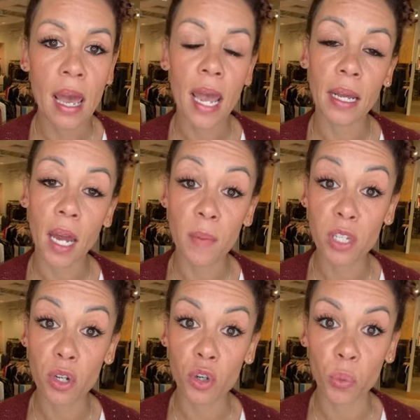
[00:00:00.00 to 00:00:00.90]
And it comes
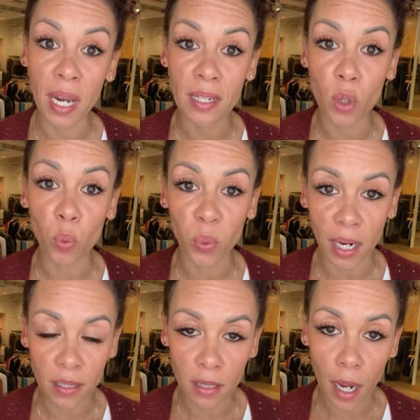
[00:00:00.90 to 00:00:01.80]
in a great
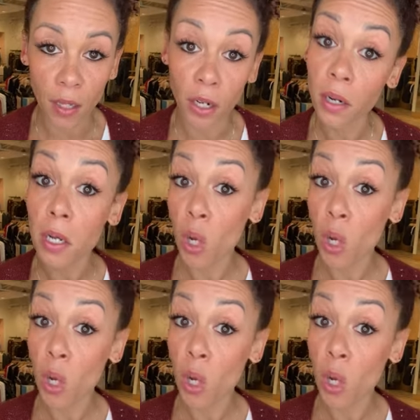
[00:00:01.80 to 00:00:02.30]
rust color,